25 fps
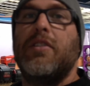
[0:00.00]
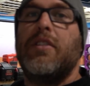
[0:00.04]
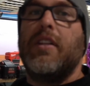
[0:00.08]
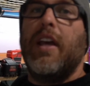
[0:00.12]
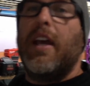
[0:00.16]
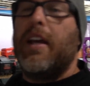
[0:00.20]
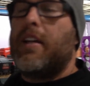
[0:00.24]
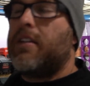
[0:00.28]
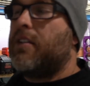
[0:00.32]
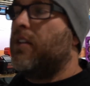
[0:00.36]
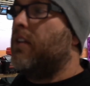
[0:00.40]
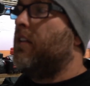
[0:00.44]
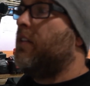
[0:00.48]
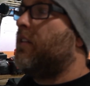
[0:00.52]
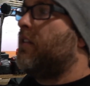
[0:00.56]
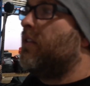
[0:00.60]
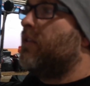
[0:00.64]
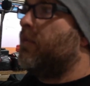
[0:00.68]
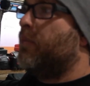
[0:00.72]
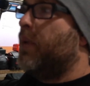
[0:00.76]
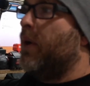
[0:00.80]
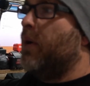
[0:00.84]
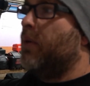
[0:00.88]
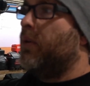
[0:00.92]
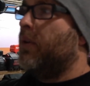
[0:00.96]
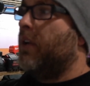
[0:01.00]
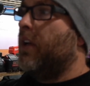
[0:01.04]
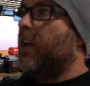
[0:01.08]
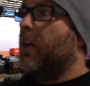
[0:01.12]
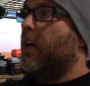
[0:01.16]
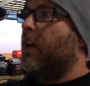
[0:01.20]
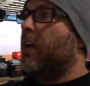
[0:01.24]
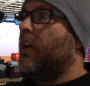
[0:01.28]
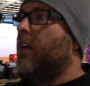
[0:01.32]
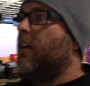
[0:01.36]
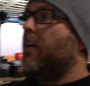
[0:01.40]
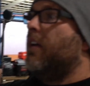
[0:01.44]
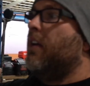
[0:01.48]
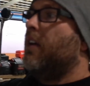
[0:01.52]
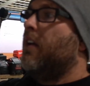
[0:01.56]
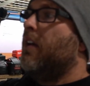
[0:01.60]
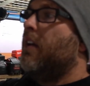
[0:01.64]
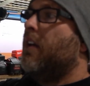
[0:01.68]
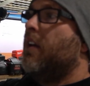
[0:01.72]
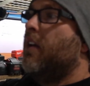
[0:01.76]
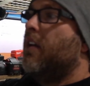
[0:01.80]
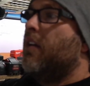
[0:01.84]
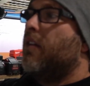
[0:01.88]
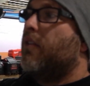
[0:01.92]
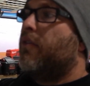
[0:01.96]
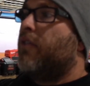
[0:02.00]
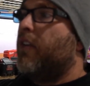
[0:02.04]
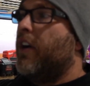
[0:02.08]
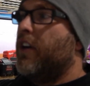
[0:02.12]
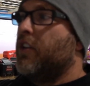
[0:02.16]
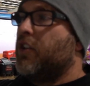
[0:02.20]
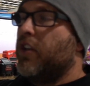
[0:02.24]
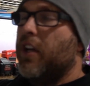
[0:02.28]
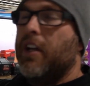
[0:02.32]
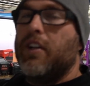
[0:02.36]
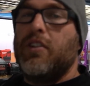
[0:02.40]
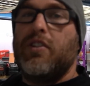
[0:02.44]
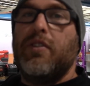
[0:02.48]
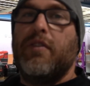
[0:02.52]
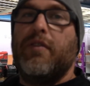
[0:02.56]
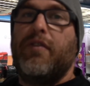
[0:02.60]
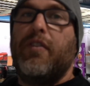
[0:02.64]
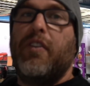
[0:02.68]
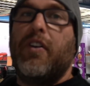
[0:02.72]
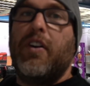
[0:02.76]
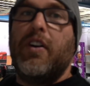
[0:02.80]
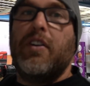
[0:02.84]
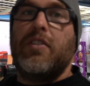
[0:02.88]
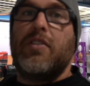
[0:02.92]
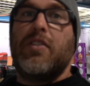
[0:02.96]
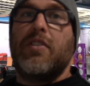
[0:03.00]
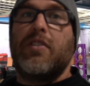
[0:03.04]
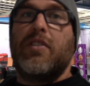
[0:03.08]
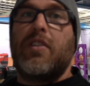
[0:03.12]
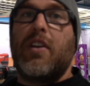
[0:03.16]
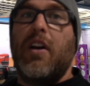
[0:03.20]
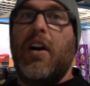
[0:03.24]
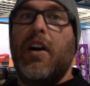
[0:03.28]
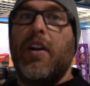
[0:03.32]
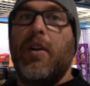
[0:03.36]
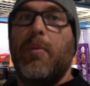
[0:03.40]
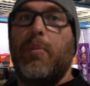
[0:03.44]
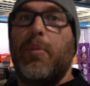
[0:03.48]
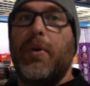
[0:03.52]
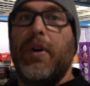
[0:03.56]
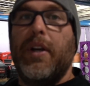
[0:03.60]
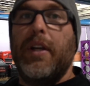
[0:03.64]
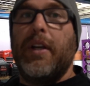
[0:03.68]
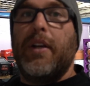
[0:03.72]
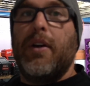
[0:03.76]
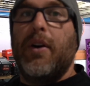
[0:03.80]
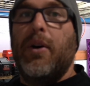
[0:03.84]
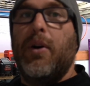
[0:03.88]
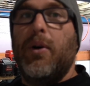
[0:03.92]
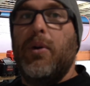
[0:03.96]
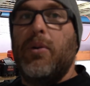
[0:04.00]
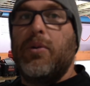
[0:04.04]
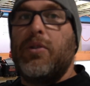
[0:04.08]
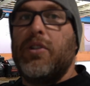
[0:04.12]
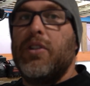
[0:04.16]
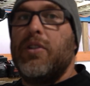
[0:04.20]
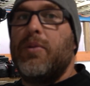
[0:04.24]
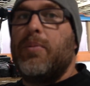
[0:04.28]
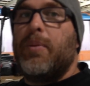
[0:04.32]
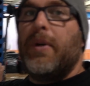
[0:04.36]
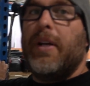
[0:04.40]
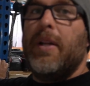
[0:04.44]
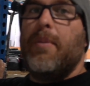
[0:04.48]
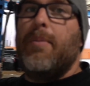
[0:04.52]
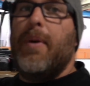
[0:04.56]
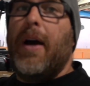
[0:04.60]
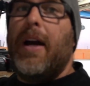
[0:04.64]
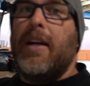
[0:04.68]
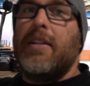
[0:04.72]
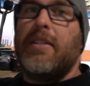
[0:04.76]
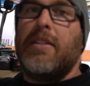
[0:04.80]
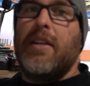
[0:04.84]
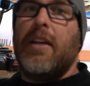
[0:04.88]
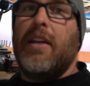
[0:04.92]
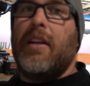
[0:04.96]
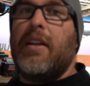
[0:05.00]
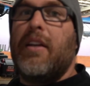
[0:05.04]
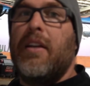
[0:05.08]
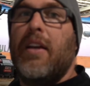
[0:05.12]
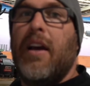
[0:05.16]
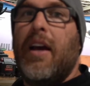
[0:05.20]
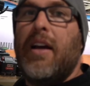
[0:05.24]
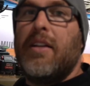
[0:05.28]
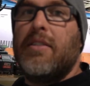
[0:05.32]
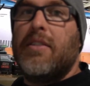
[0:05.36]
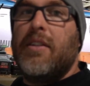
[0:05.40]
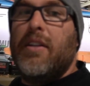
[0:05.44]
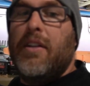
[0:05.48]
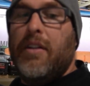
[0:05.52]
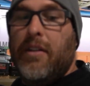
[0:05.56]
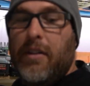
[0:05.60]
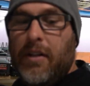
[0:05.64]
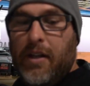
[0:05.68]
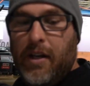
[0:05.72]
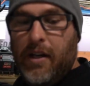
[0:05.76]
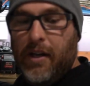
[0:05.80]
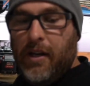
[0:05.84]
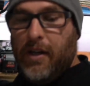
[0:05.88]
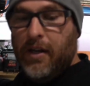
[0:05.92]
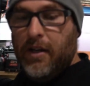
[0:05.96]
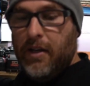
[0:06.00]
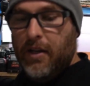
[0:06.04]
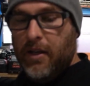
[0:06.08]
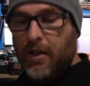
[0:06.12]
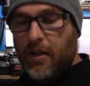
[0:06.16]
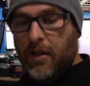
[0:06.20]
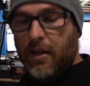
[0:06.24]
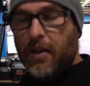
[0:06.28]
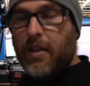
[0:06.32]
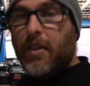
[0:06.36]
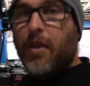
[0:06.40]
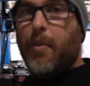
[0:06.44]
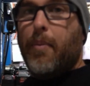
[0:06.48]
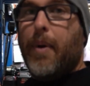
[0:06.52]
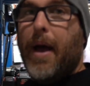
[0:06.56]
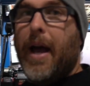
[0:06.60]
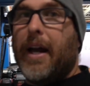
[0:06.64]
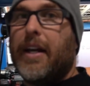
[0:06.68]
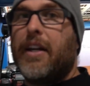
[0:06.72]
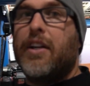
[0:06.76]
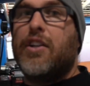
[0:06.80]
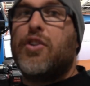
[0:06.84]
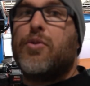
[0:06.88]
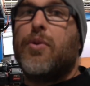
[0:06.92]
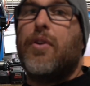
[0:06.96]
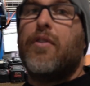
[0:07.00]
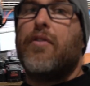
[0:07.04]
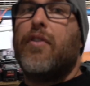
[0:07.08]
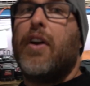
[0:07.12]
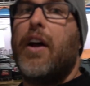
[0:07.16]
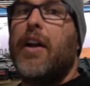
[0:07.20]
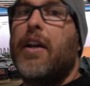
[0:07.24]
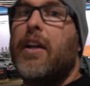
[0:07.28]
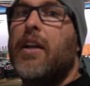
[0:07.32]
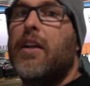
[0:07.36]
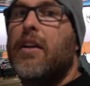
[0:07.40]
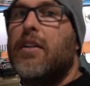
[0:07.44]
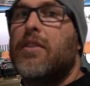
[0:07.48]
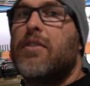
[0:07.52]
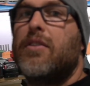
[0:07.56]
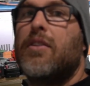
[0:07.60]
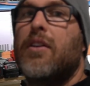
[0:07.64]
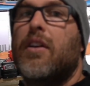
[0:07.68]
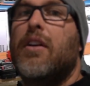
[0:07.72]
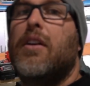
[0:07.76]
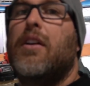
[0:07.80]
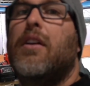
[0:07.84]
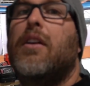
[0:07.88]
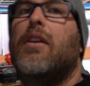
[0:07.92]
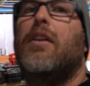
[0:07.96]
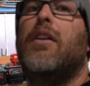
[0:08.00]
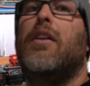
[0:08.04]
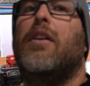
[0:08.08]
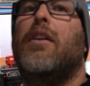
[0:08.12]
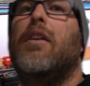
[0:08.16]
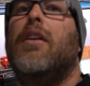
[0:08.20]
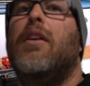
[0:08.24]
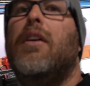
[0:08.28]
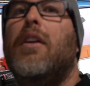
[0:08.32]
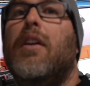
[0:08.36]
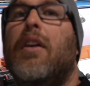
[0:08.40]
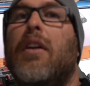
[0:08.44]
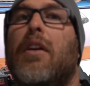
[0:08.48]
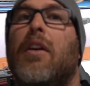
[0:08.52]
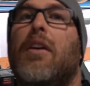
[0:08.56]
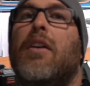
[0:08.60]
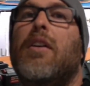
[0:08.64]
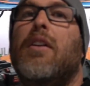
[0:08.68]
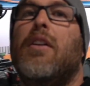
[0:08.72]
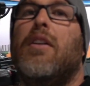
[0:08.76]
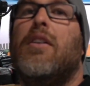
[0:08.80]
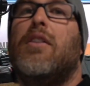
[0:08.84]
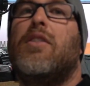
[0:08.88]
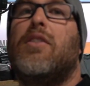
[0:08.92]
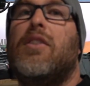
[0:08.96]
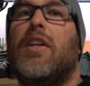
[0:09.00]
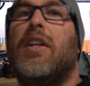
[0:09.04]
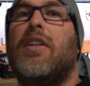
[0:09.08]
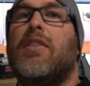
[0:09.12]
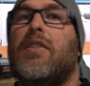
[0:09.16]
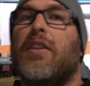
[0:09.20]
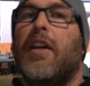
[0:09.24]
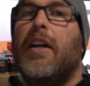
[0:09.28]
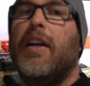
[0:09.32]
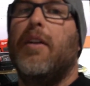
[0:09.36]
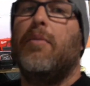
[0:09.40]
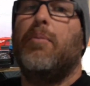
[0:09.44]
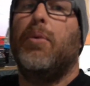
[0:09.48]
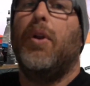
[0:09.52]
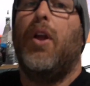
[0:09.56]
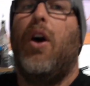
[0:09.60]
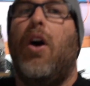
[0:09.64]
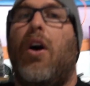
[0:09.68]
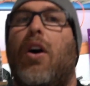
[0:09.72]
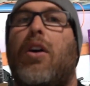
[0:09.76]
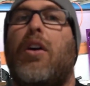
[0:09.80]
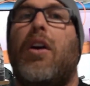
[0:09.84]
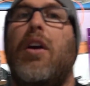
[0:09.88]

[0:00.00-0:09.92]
Texas is building a fresh engine for us. It's kind of pretty cool. She's pretty basic, as in the package we're running. It's a 6-litre block,